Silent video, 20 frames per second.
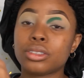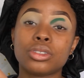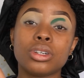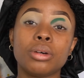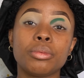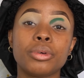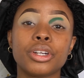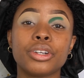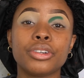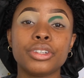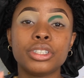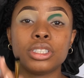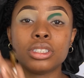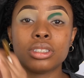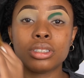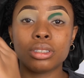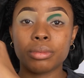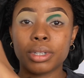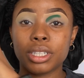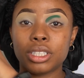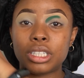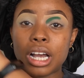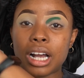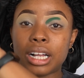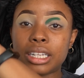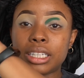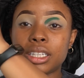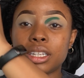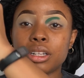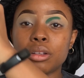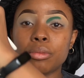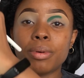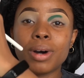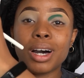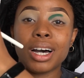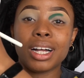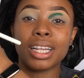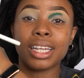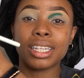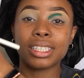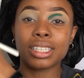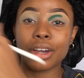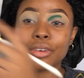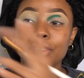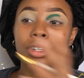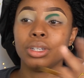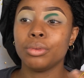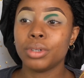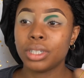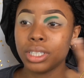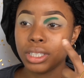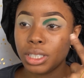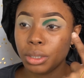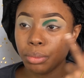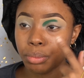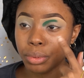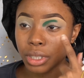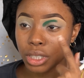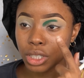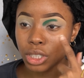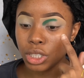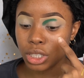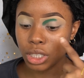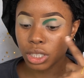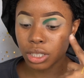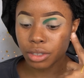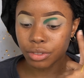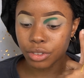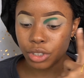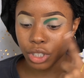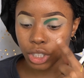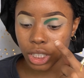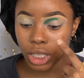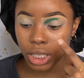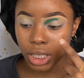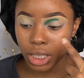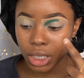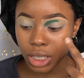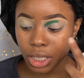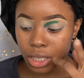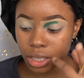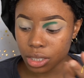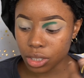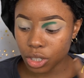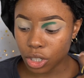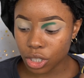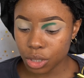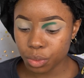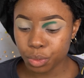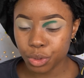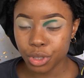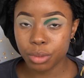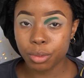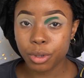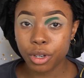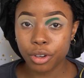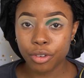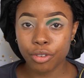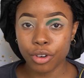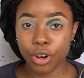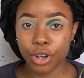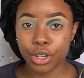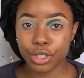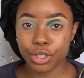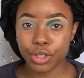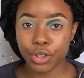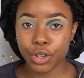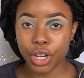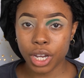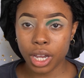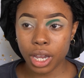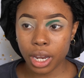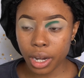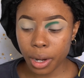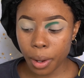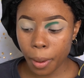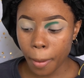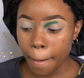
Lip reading: so I'm gonna reach into my Jaclyn Hill palette. I really want to deepen this shade of green. It's not supposed to be a forest green.